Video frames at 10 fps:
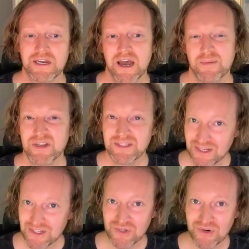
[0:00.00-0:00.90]
Um, it
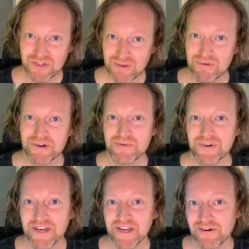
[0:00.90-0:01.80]
does throw some pretty
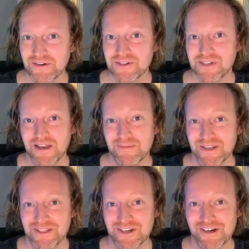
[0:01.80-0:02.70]
weird errors um,
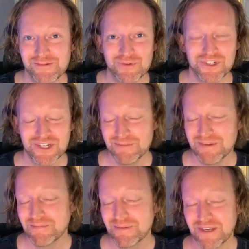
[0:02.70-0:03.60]
at times, which can be
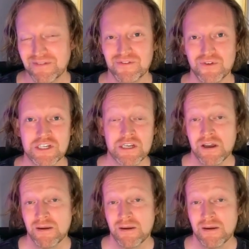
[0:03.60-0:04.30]
a bit confusing,